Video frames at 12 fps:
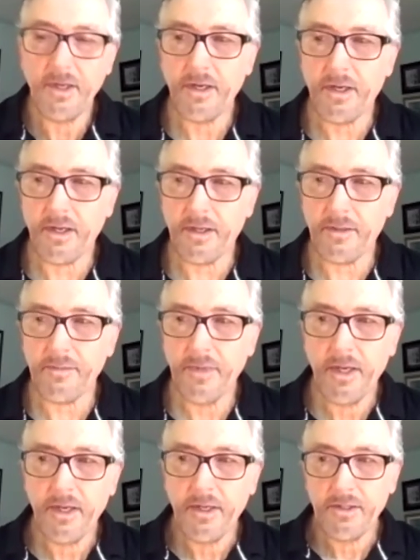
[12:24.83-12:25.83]

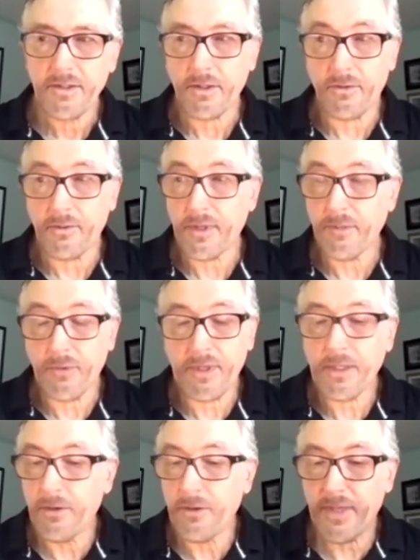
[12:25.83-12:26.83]
And we
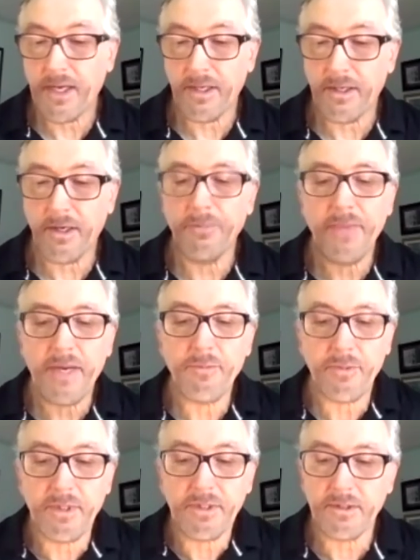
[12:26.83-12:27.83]
know that our
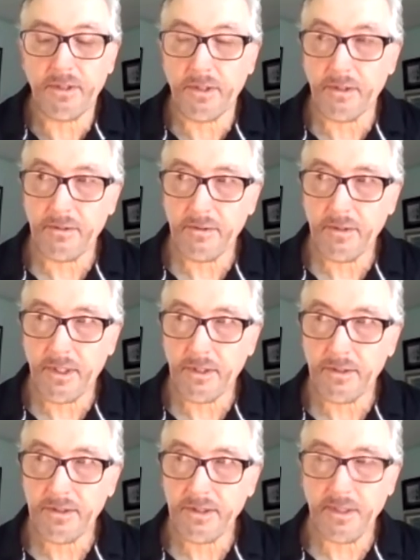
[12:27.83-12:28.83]
memories are
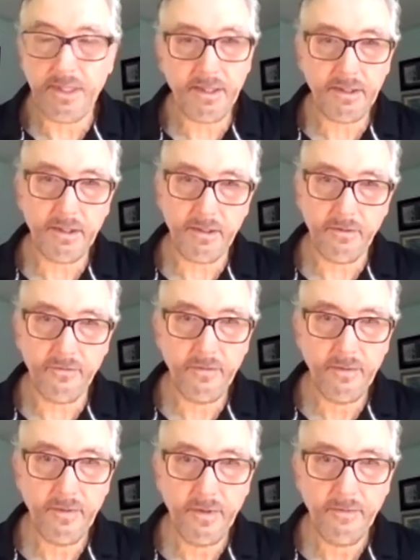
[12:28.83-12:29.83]
selective.
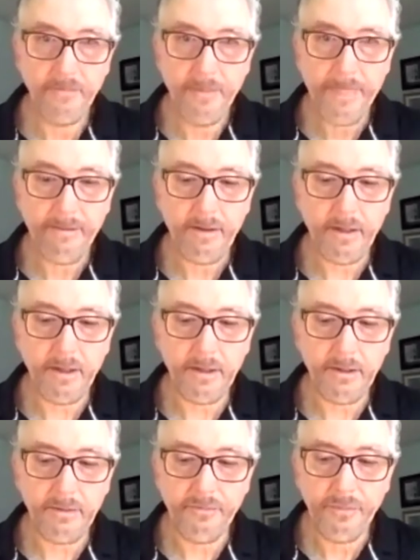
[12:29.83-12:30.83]

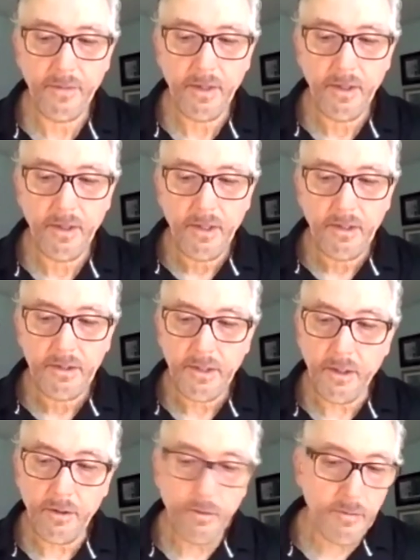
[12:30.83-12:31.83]

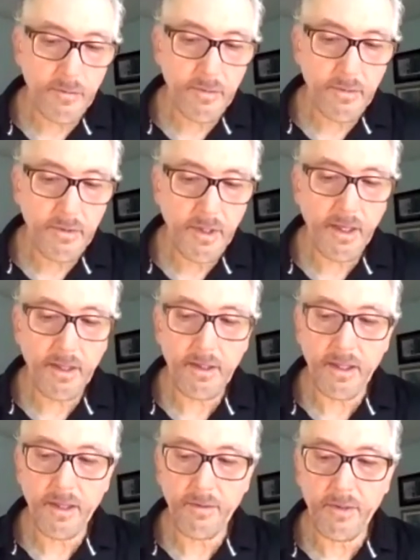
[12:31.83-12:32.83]

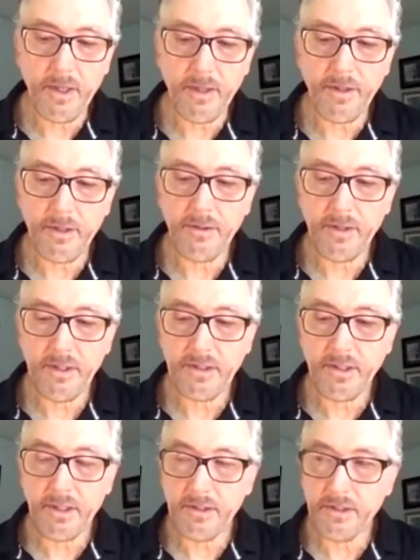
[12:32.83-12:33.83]
There is
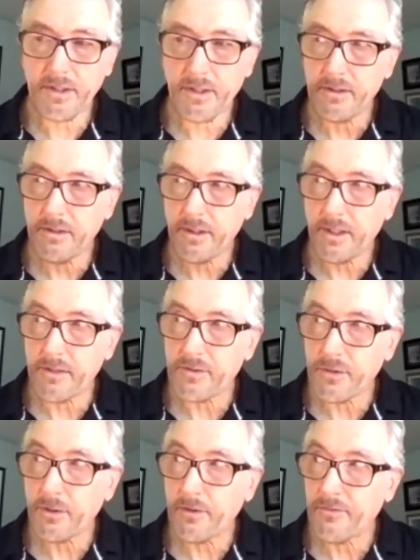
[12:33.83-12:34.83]
this
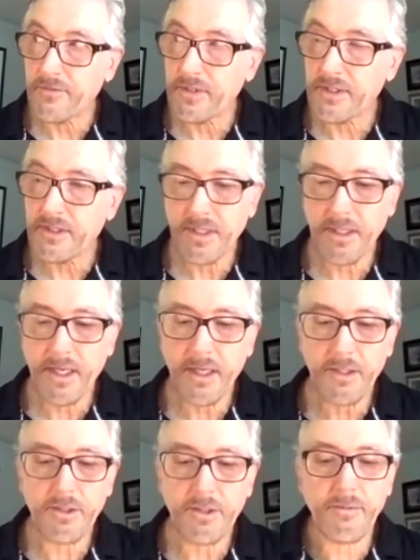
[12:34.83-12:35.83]
sort of
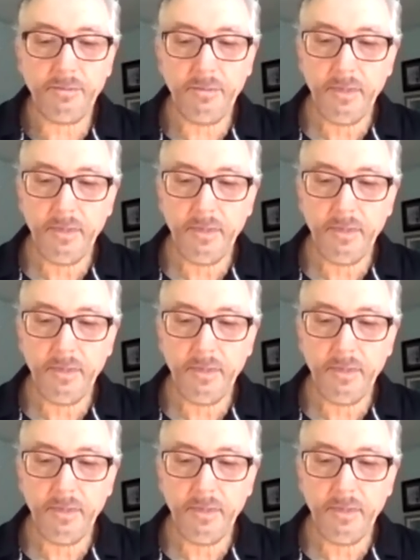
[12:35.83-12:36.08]
disconnection